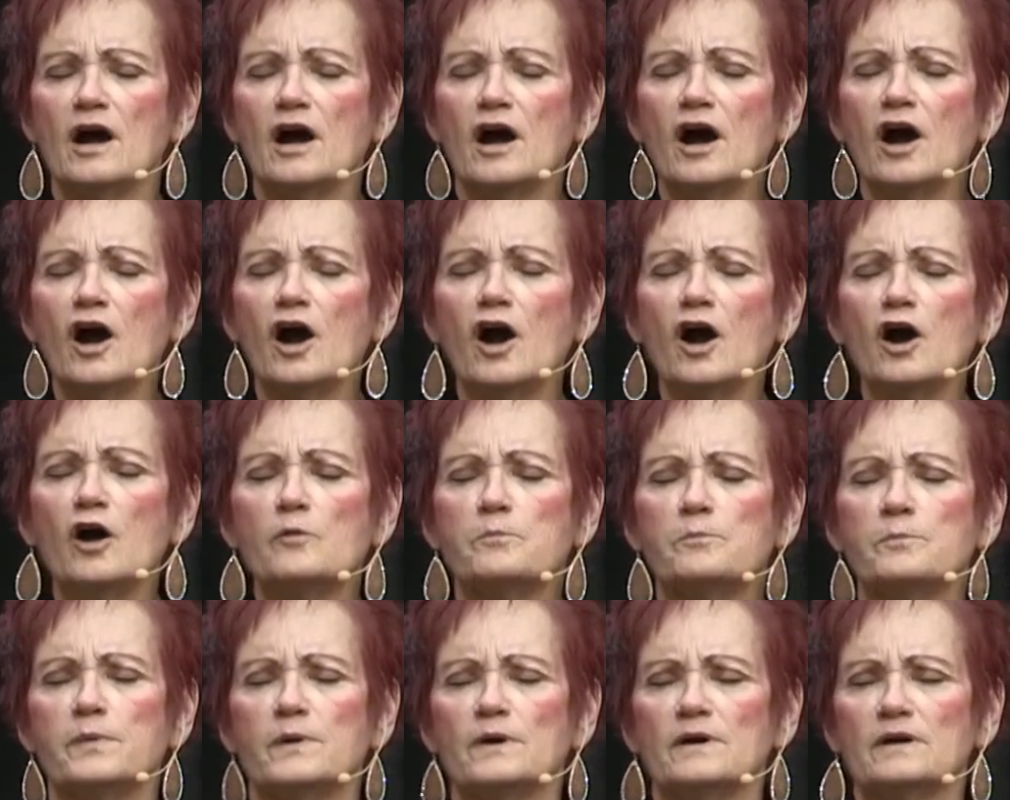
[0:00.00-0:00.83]

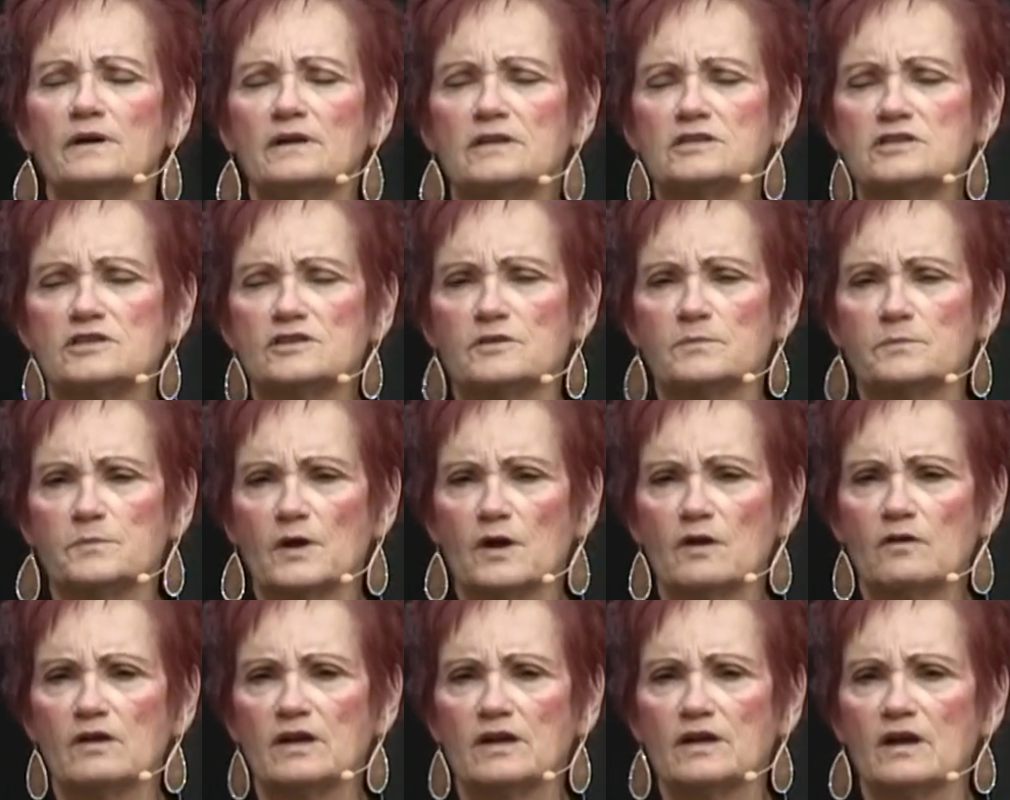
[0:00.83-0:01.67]
Hope to the
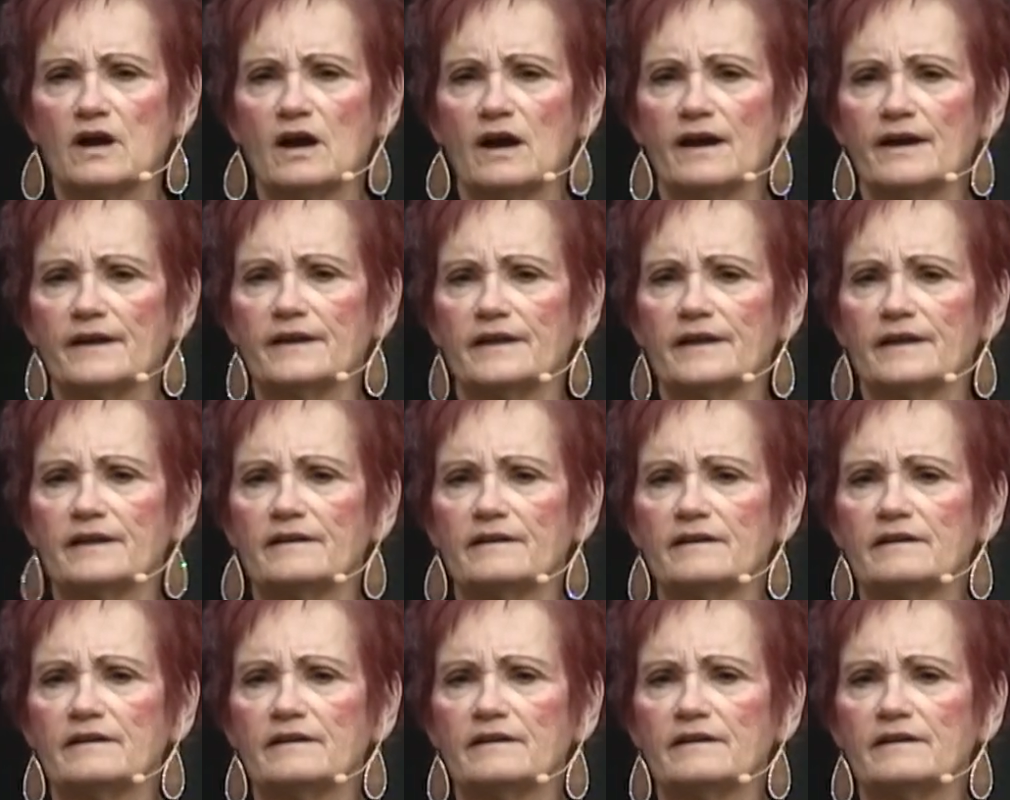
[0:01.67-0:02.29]
brokenhearted.